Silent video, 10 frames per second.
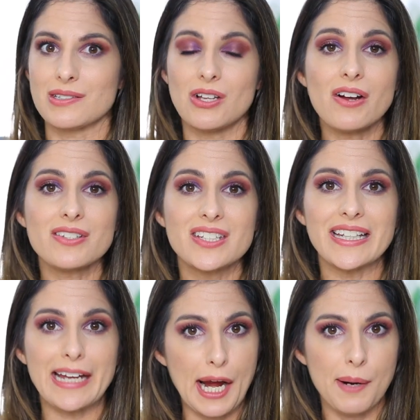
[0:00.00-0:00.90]
As long as in
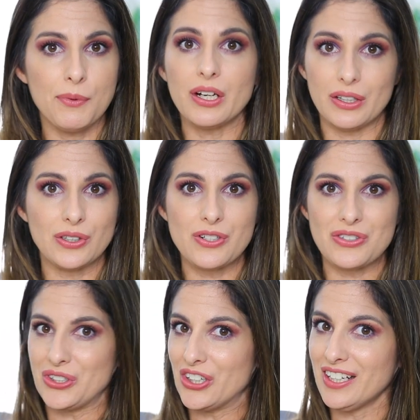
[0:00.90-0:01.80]
the camera it looks
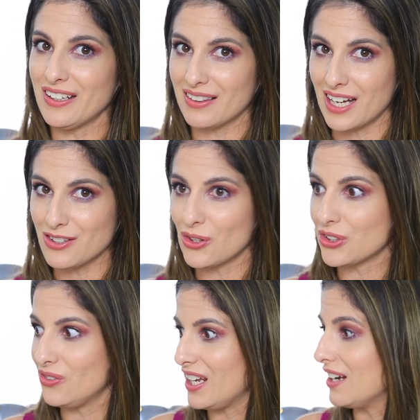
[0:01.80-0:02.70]
good, that's all
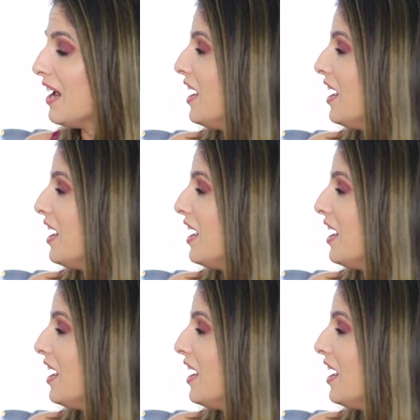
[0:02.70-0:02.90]
you need.